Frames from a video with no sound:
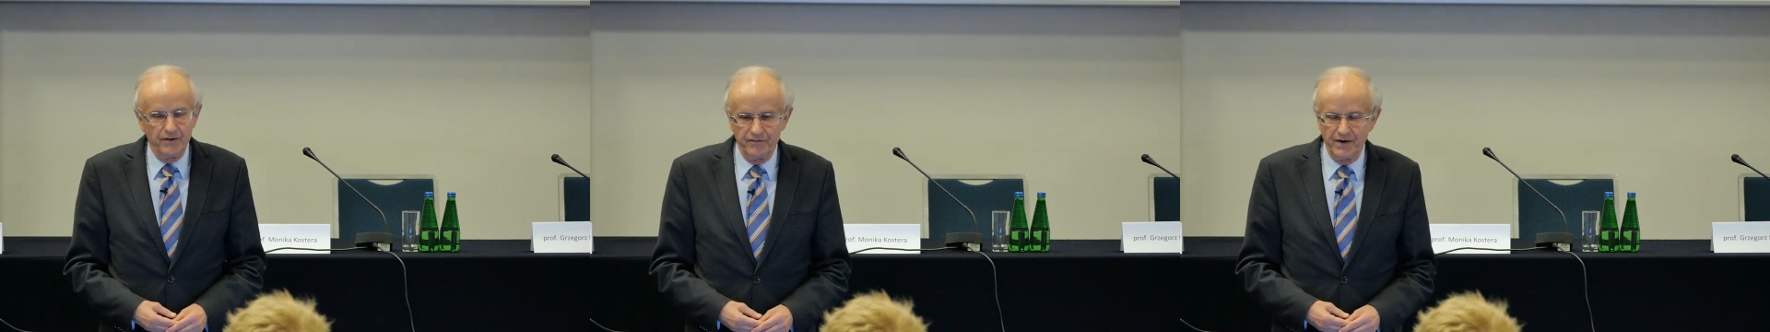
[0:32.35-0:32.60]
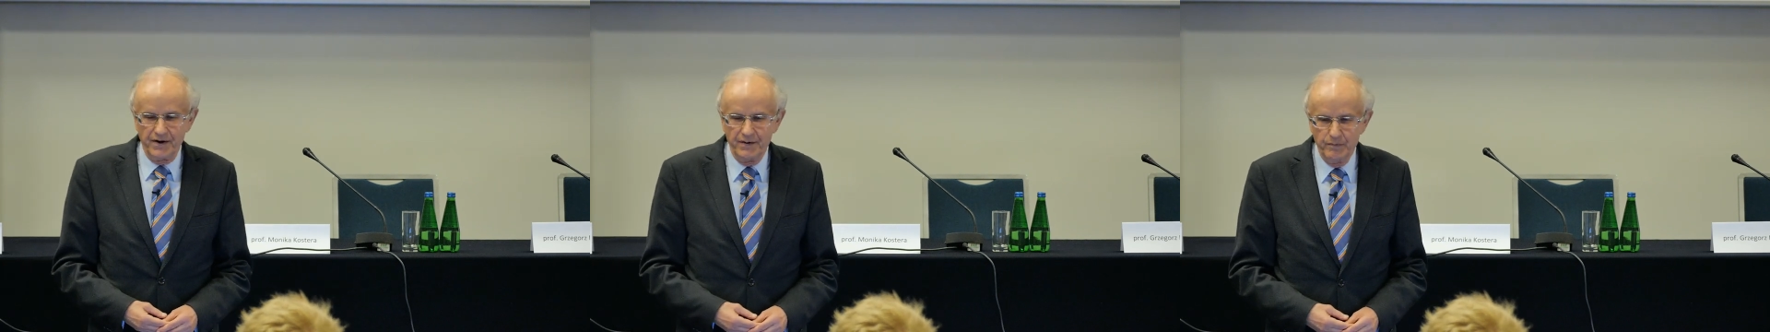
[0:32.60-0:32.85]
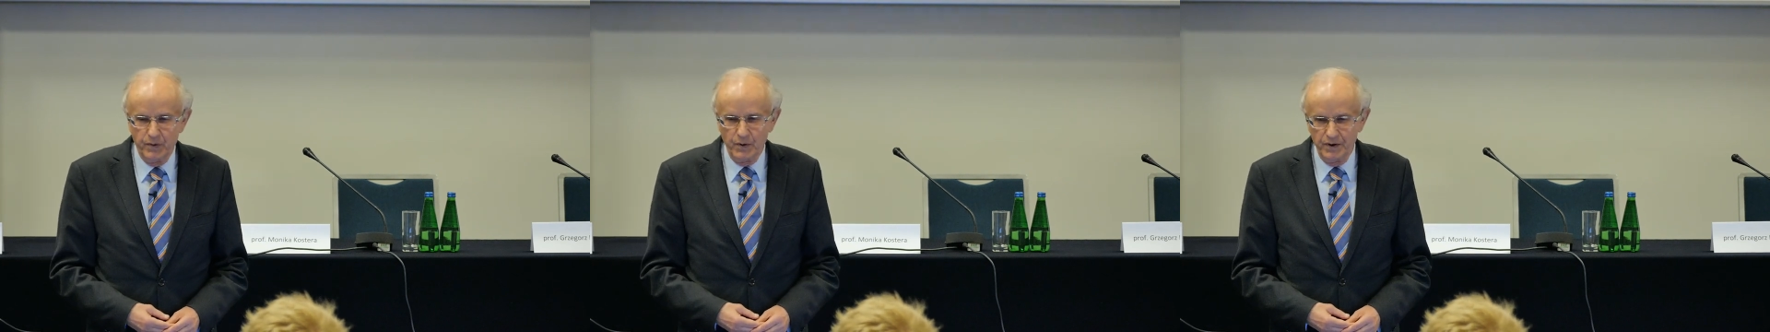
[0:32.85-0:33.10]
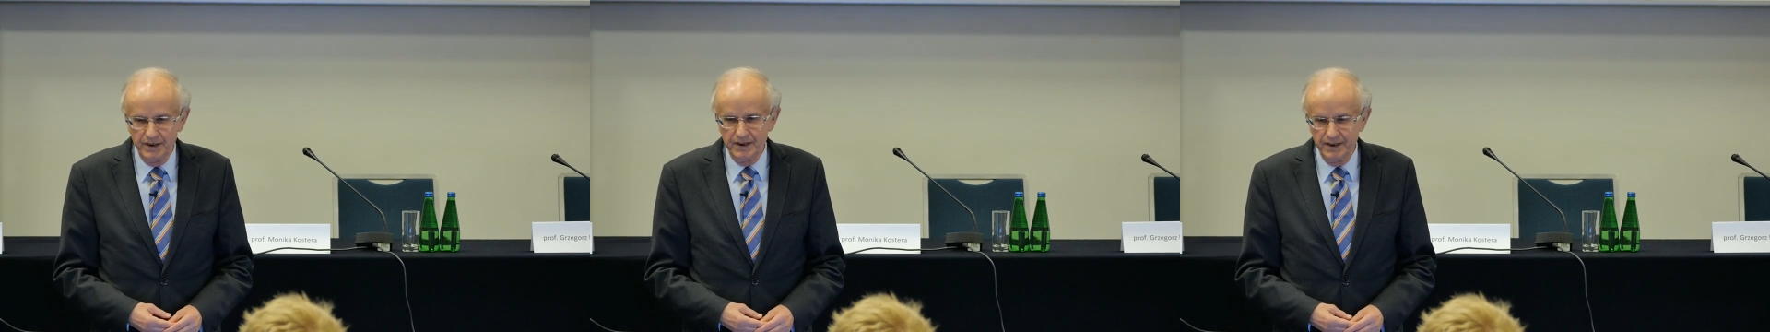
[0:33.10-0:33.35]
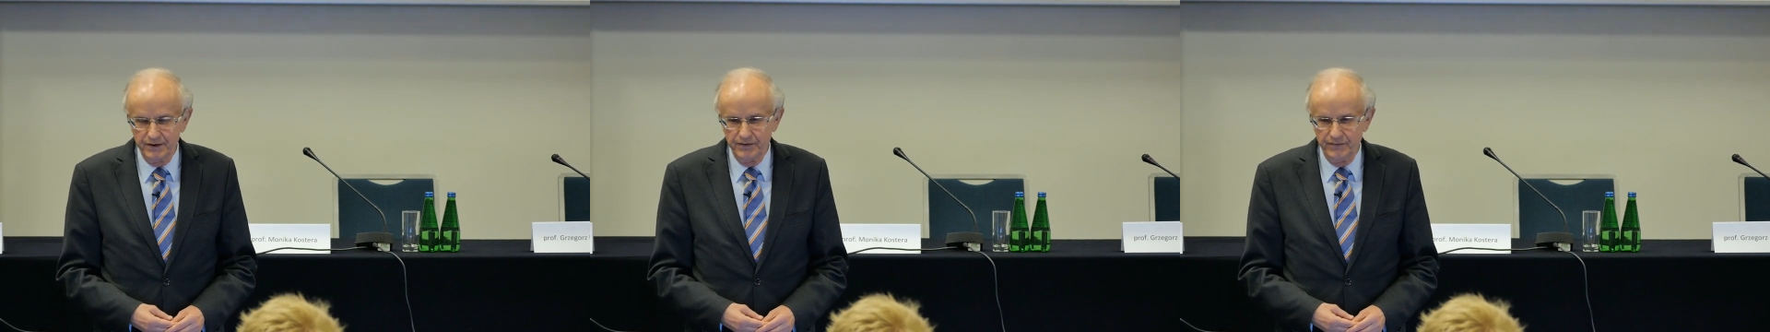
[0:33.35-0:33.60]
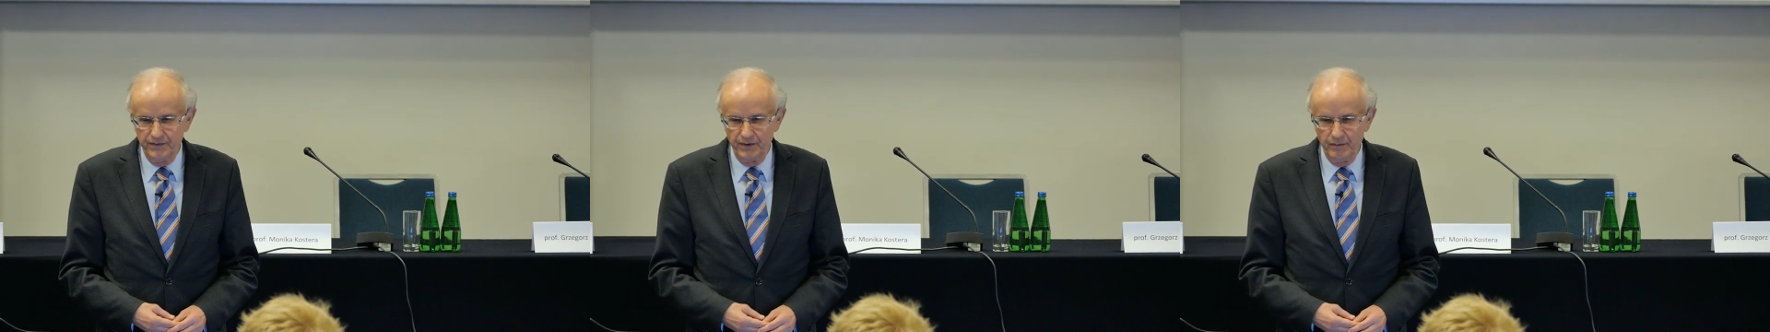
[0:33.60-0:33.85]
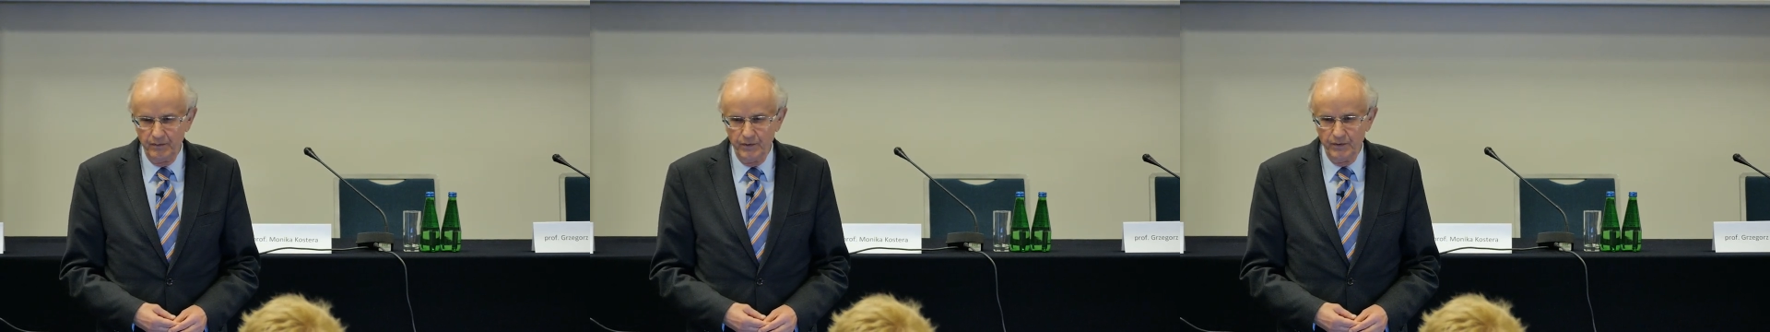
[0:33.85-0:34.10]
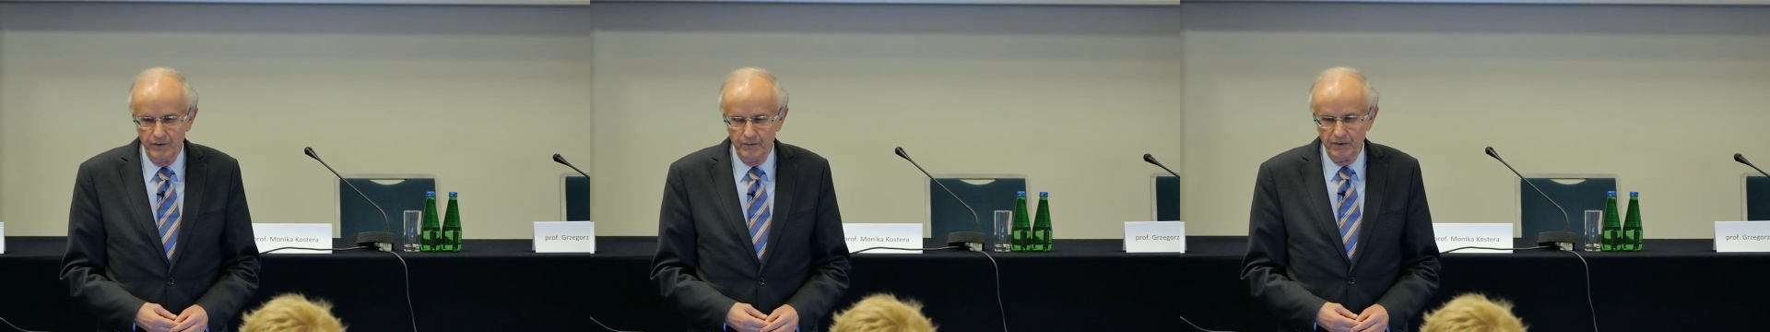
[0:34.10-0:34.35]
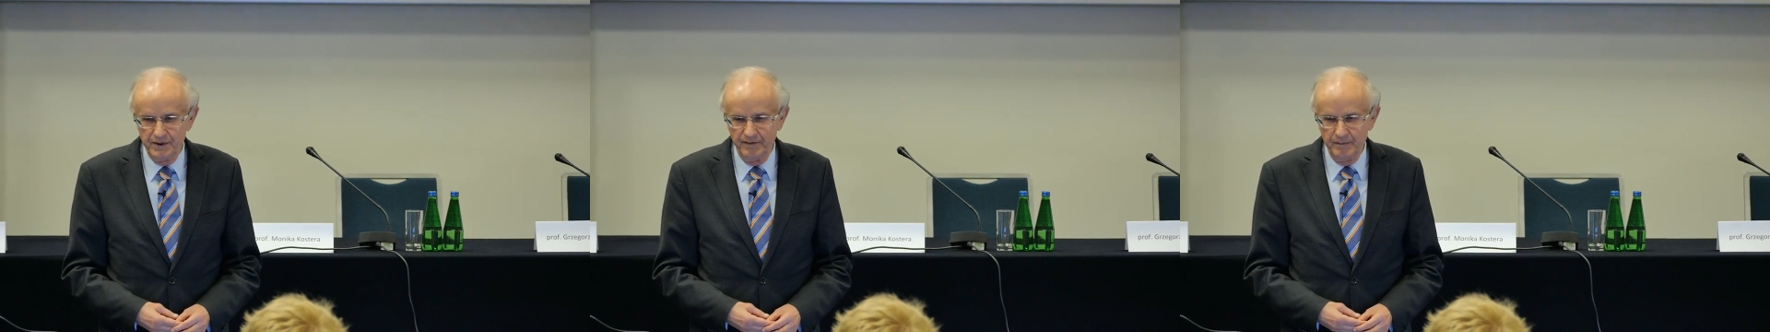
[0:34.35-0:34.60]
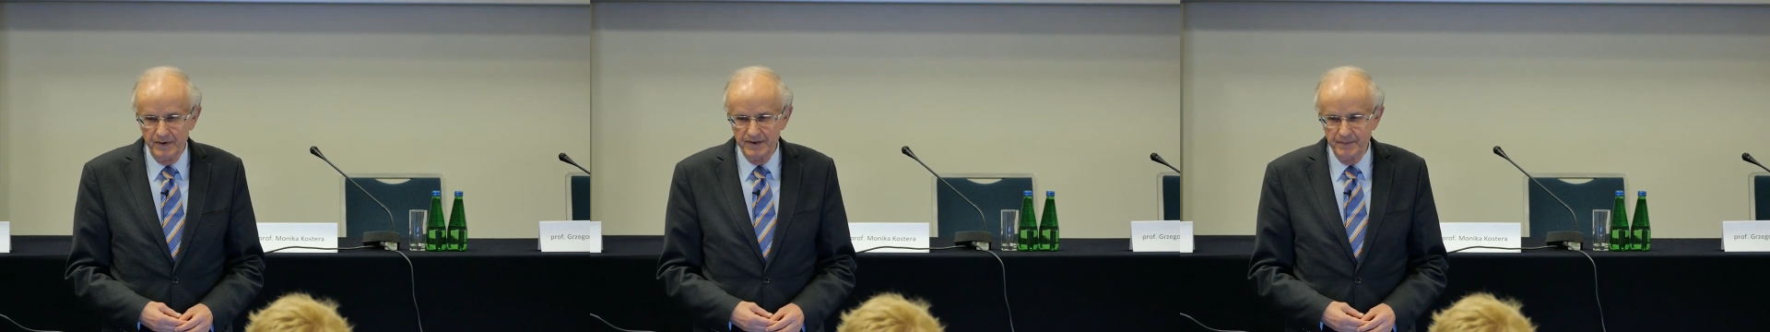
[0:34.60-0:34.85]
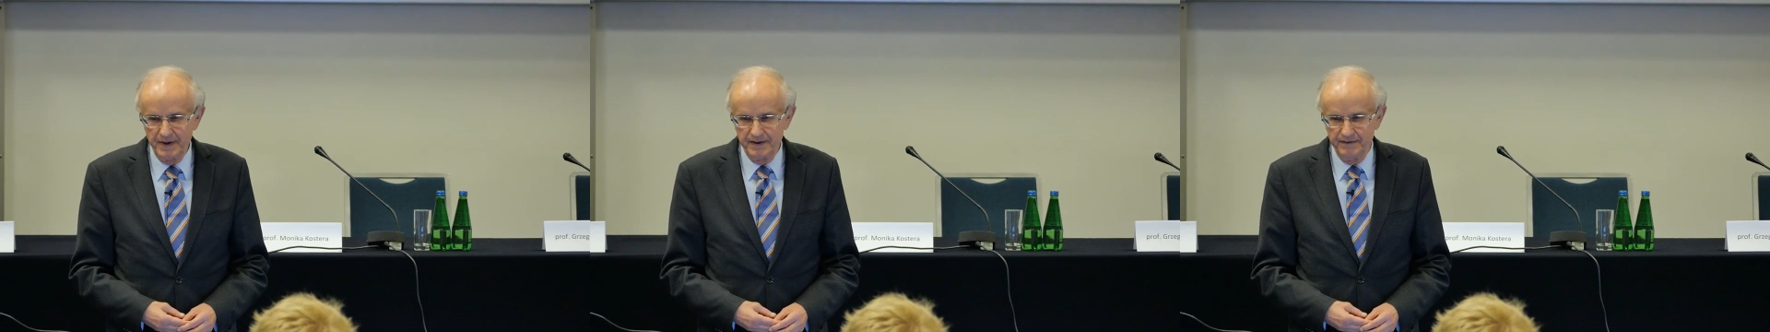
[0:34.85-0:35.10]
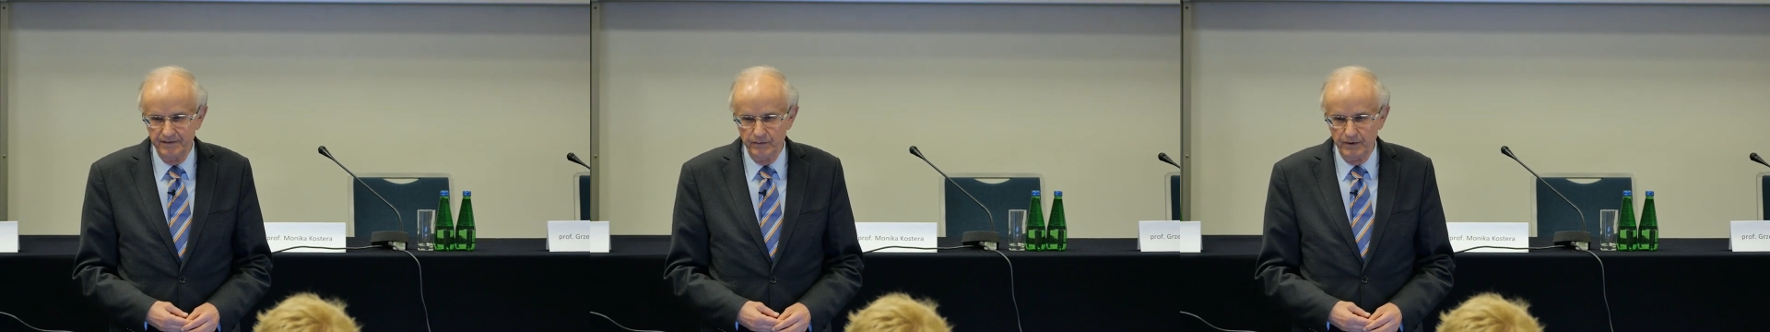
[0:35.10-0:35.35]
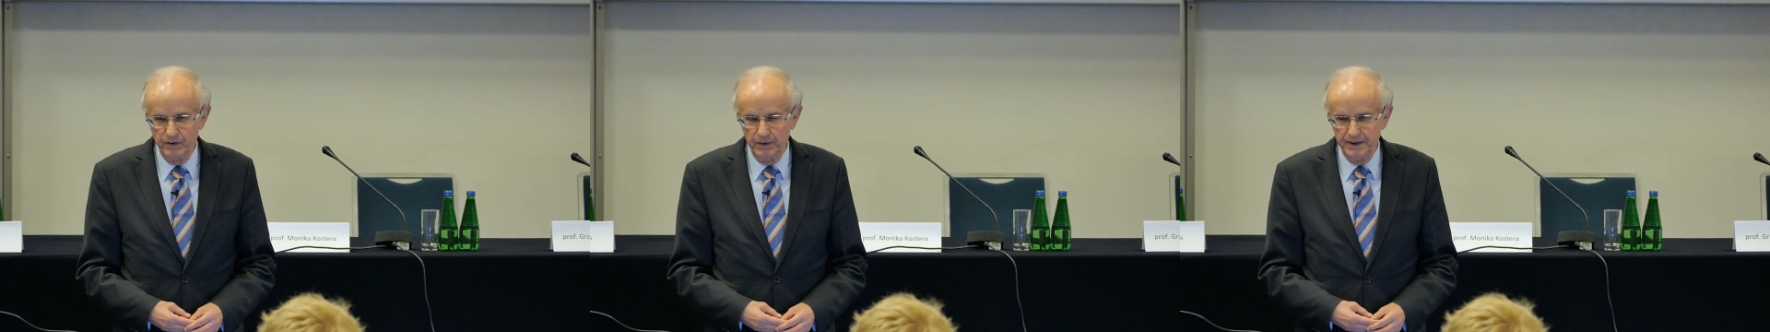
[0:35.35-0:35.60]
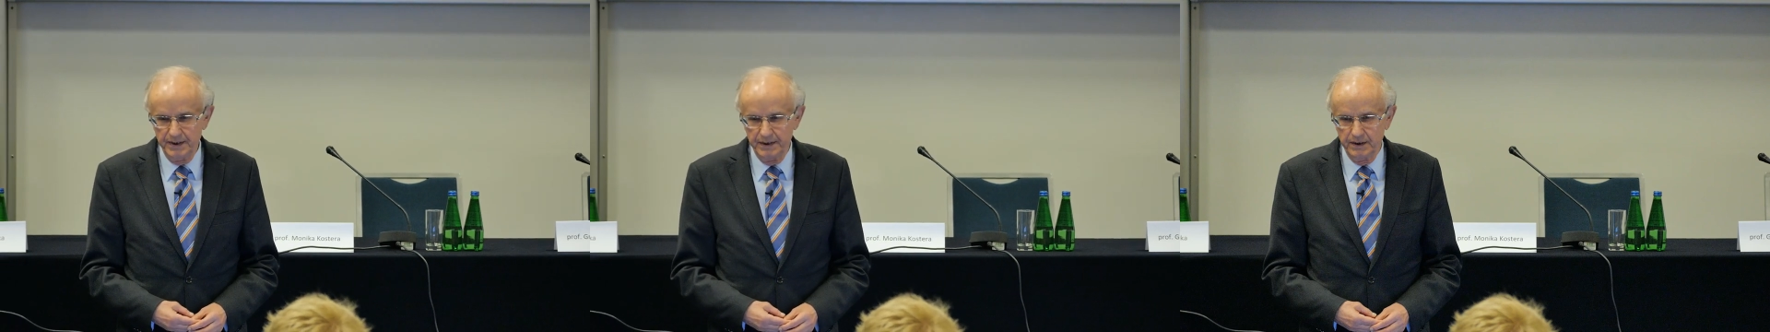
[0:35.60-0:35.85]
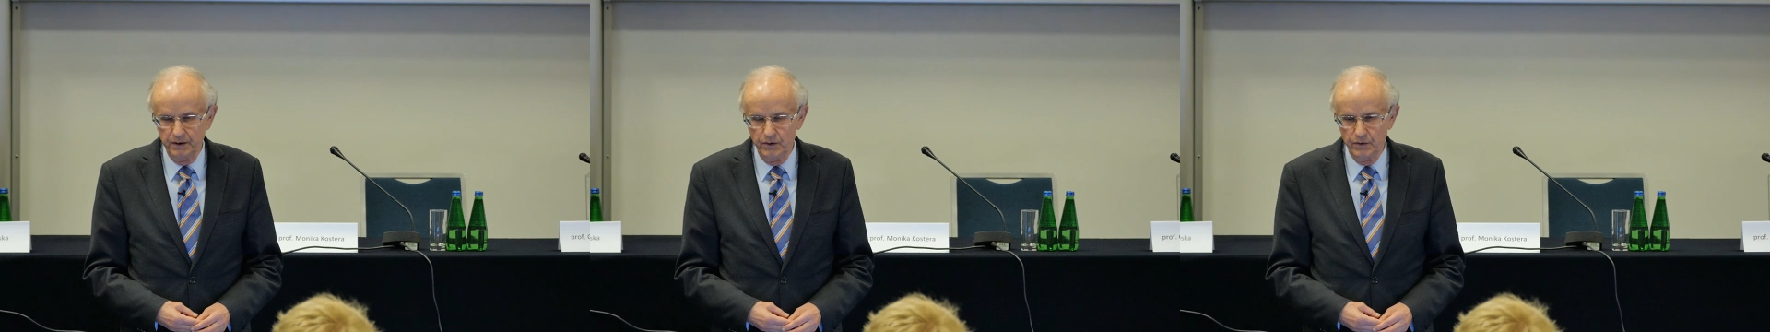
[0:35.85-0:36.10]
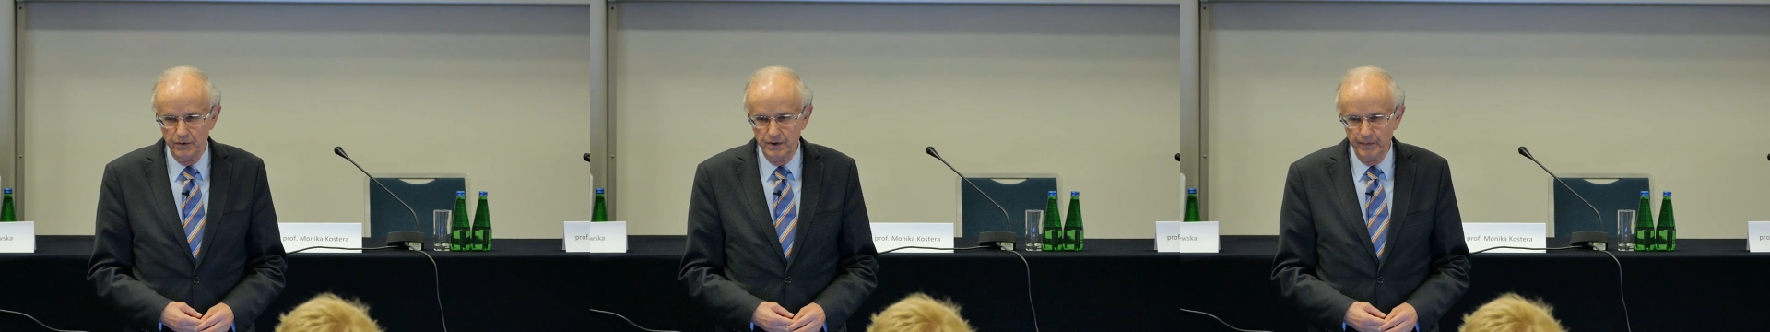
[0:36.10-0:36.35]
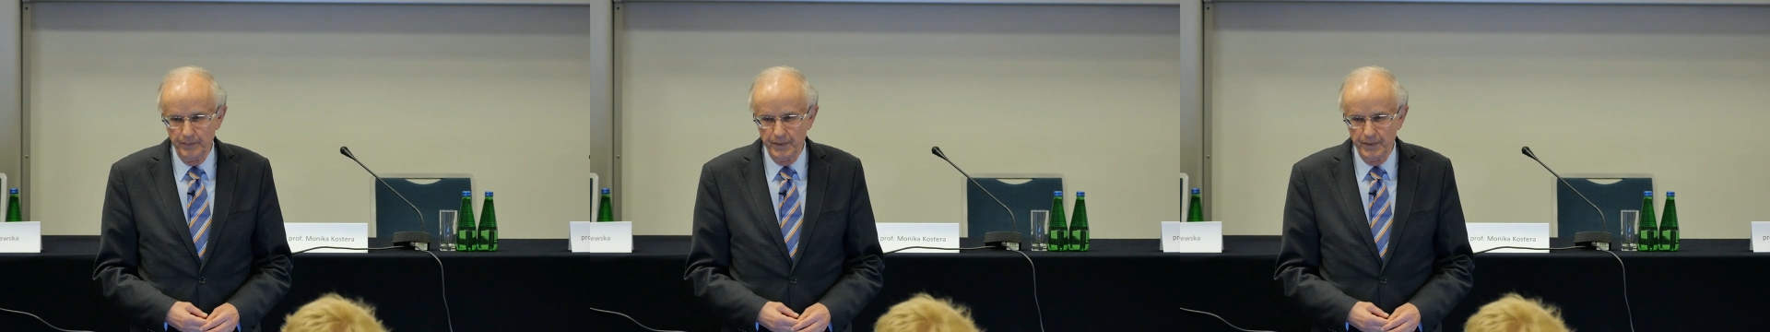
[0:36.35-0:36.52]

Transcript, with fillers: very important from whatever perspective one will take a look.